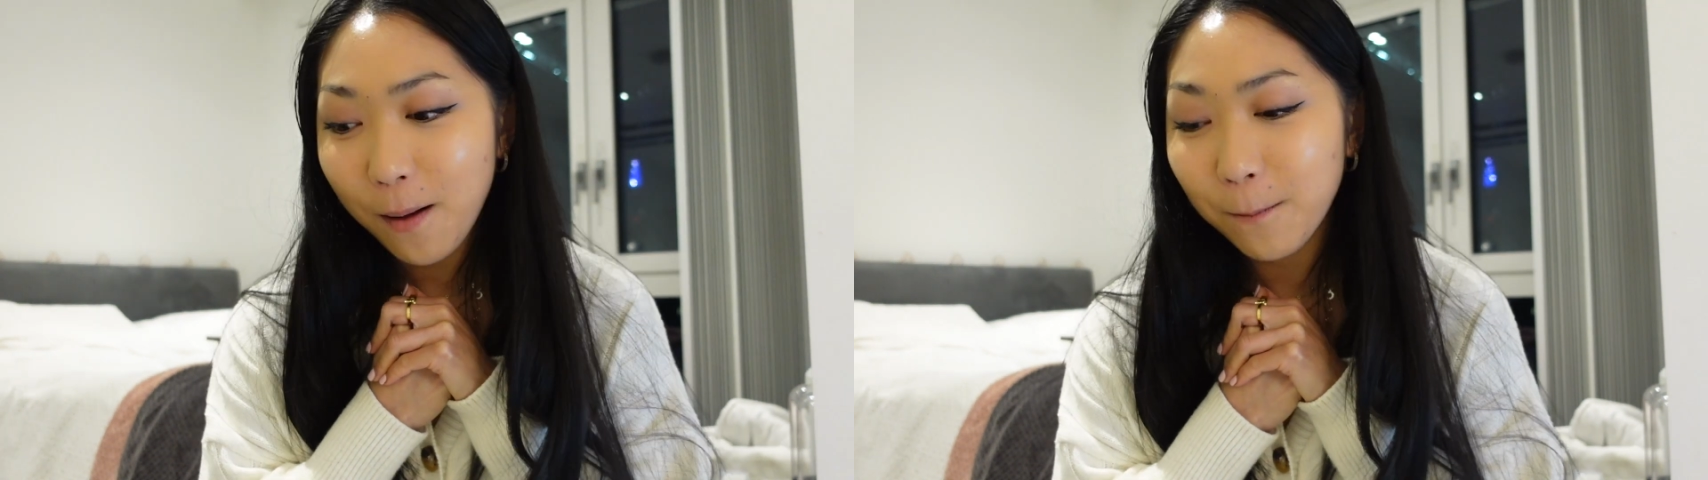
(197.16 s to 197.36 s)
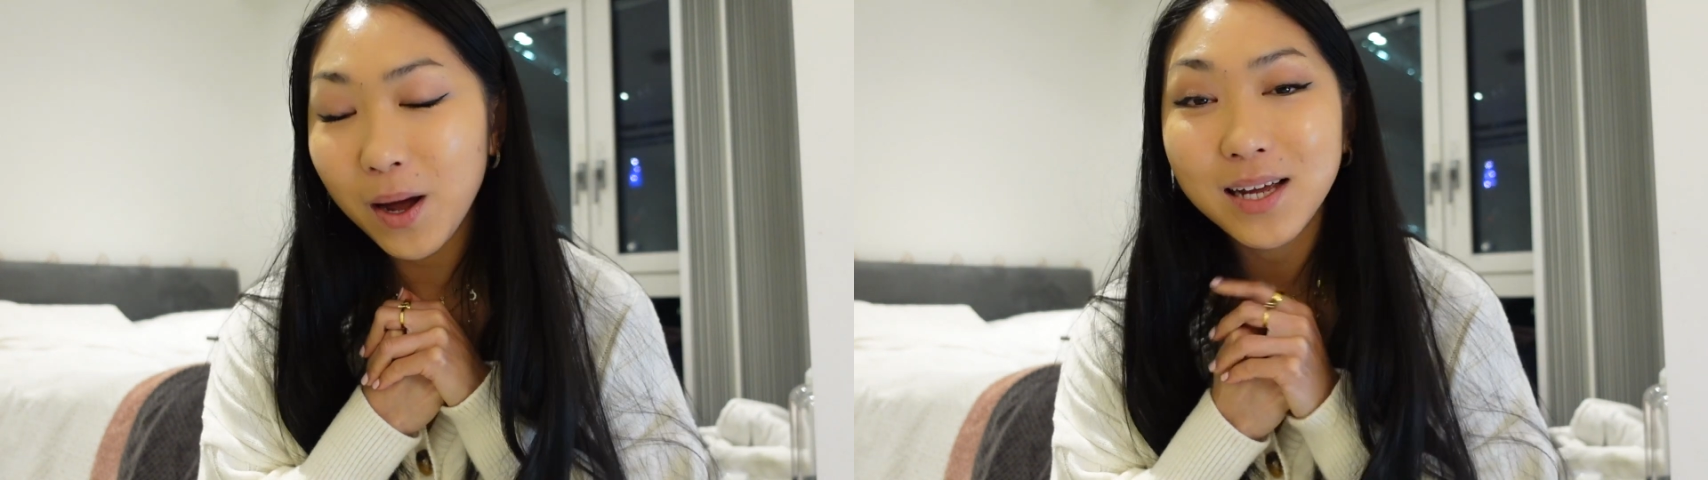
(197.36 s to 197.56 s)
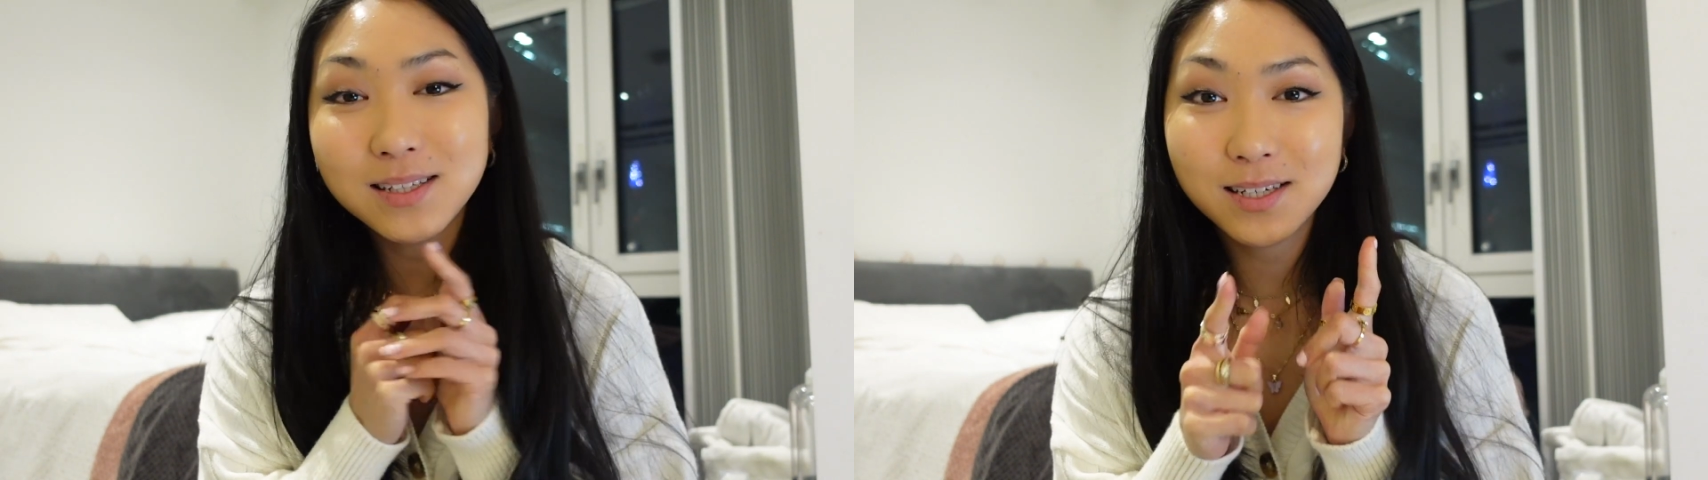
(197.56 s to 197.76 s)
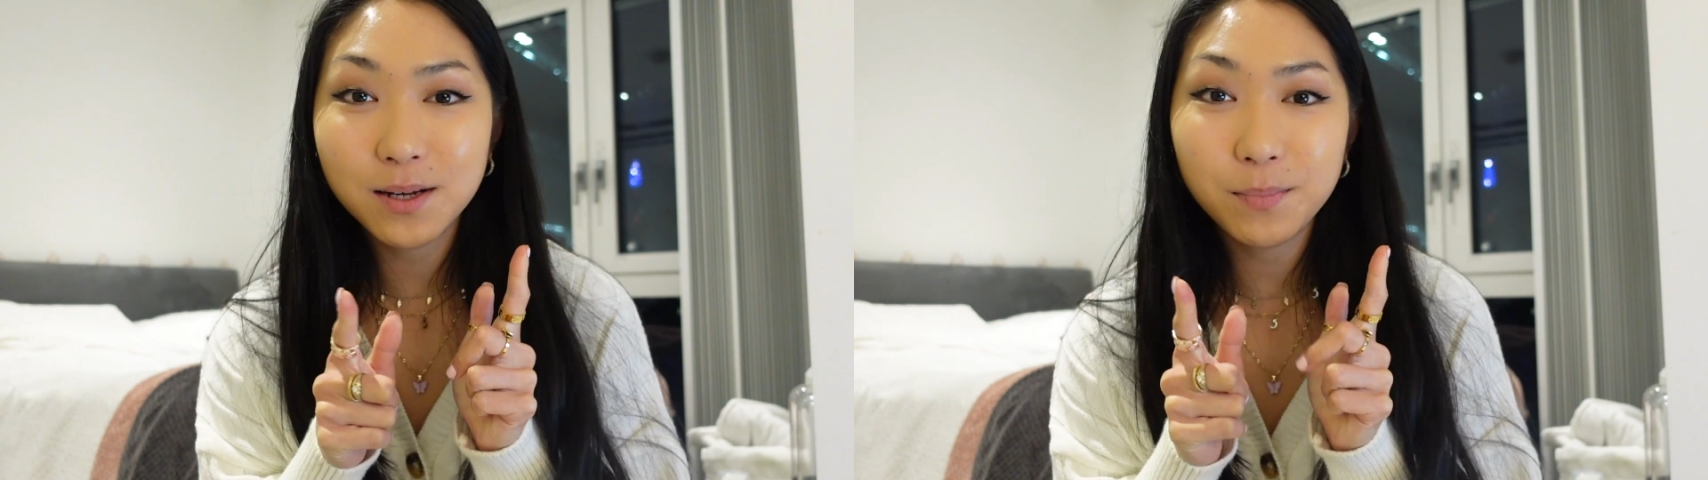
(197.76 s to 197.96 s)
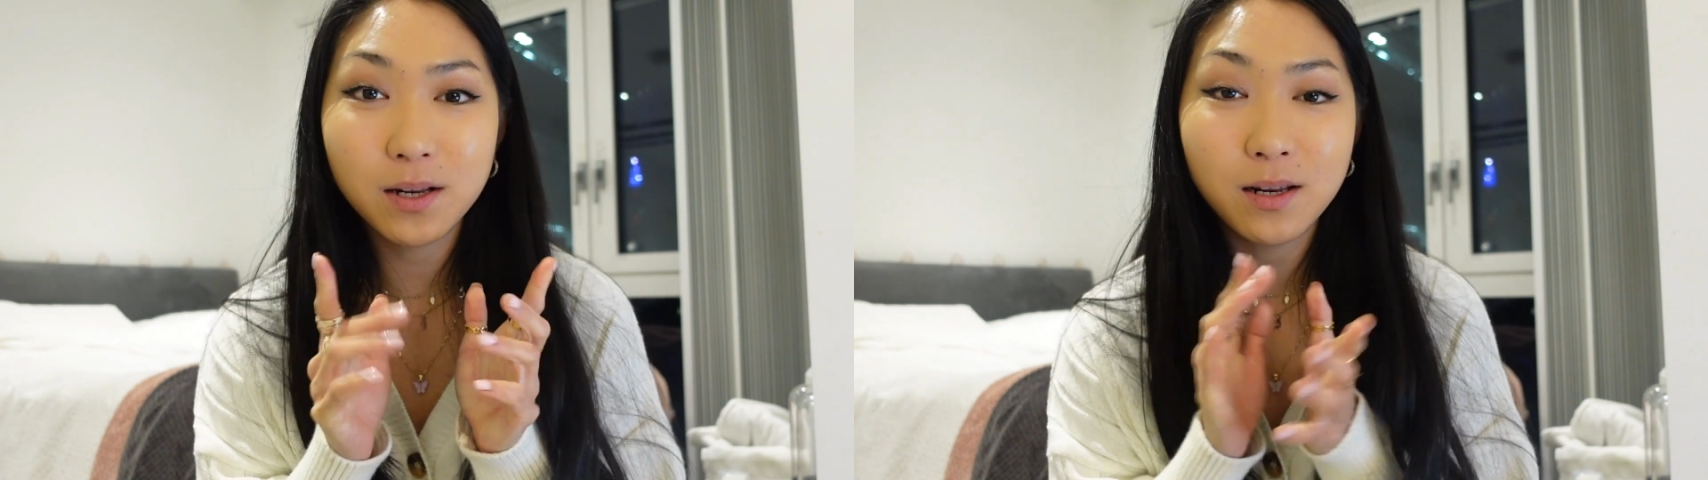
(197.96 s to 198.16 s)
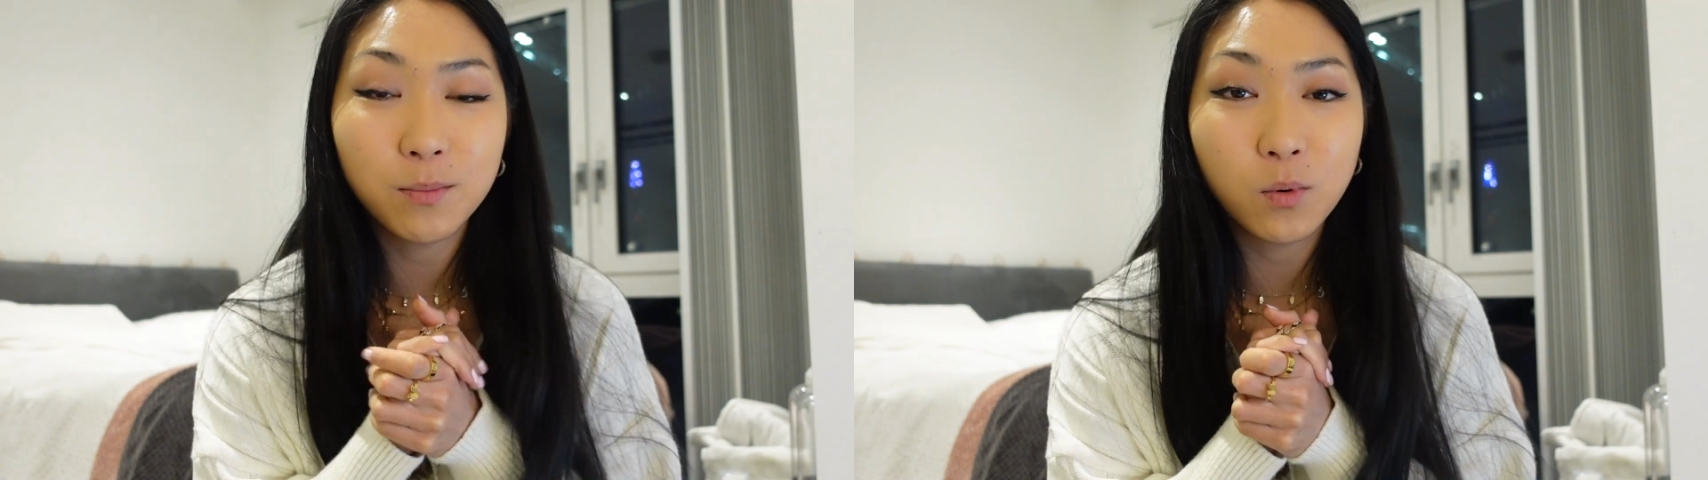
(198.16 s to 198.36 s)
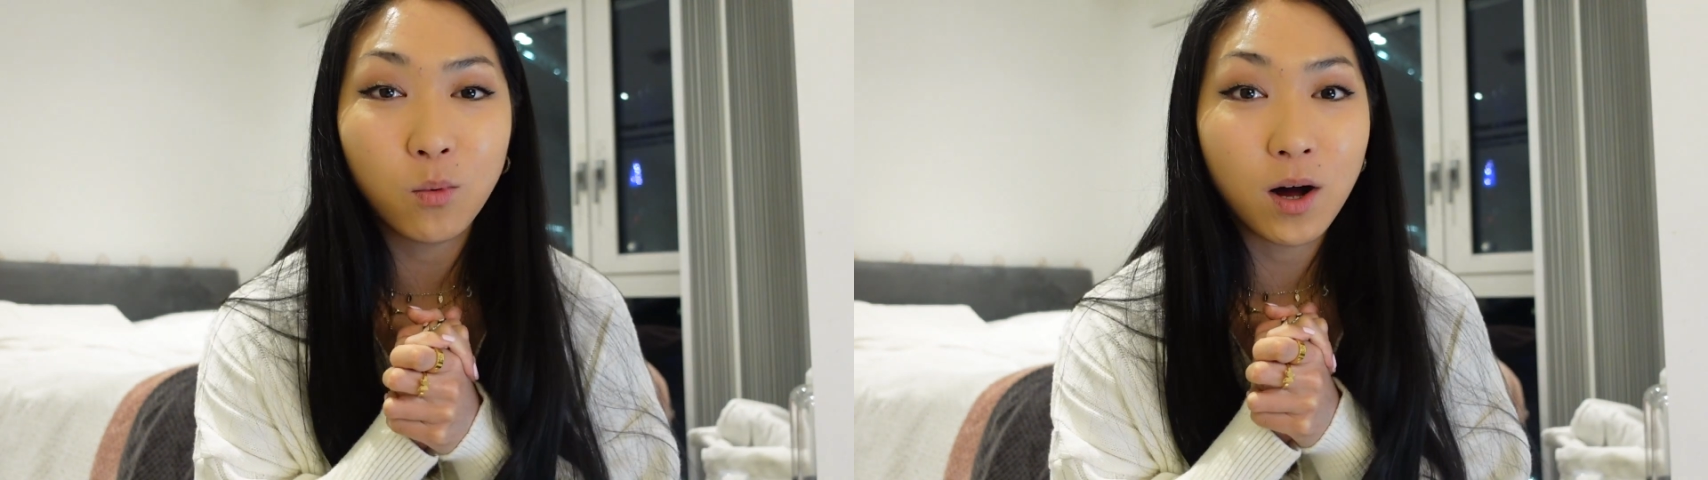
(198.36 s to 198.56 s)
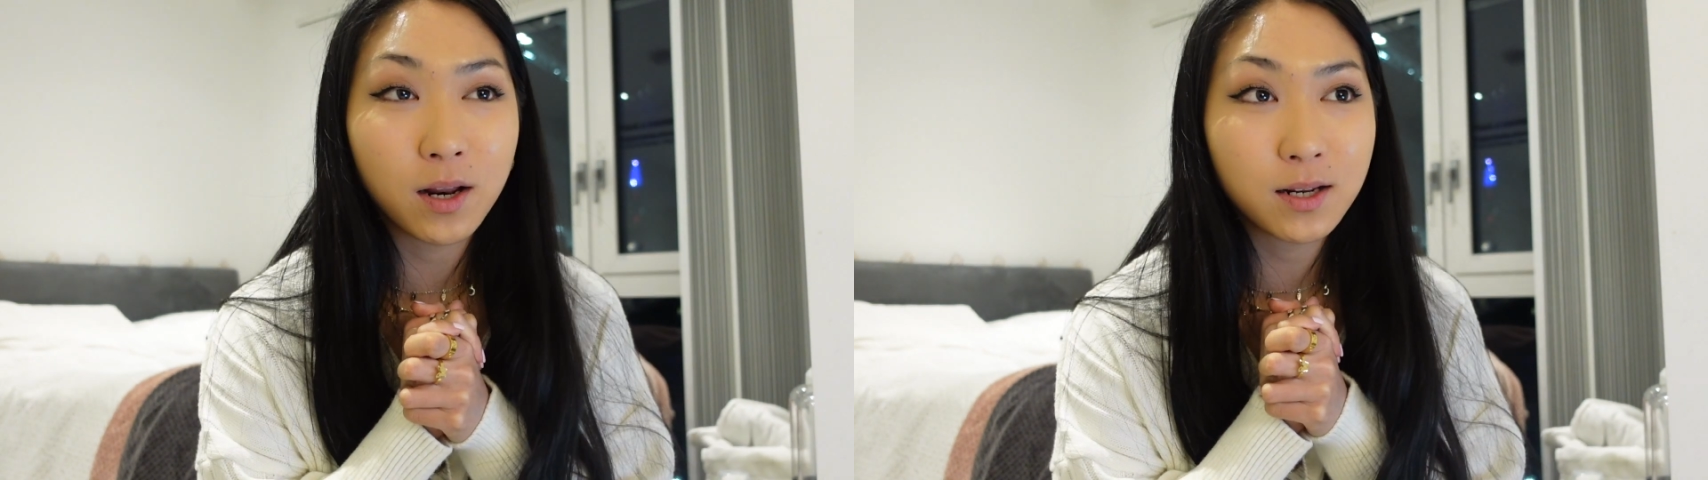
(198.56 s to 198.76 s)
my tip number
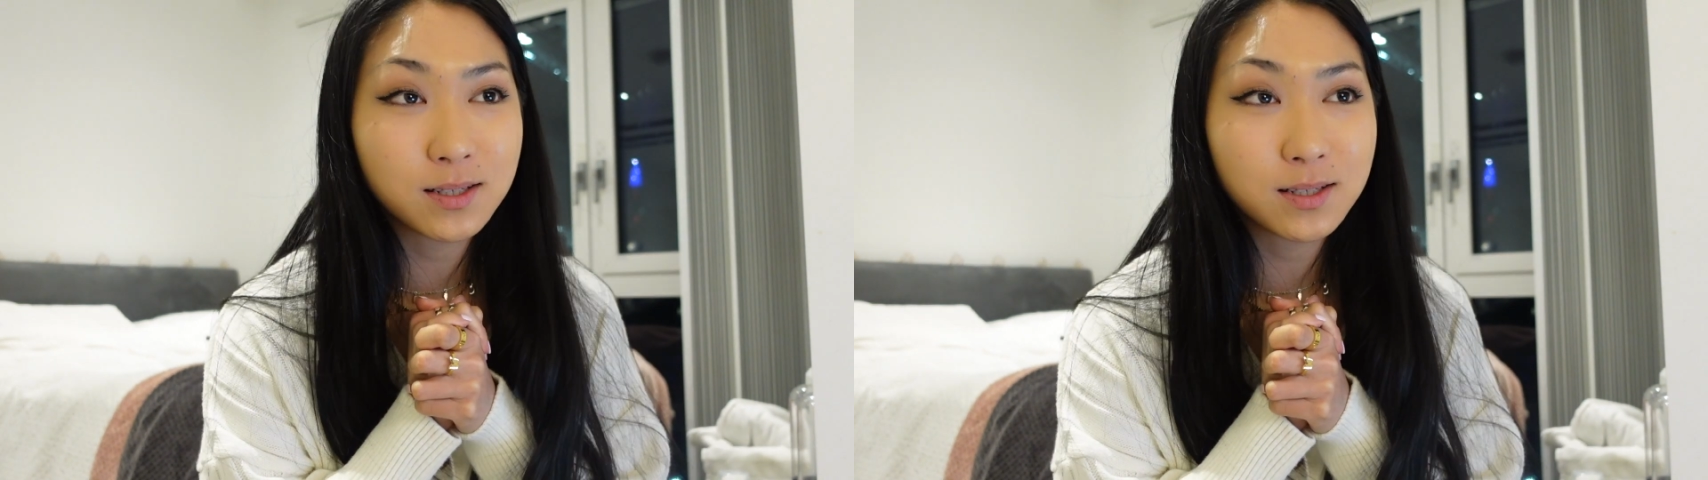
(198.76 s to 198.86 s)
one,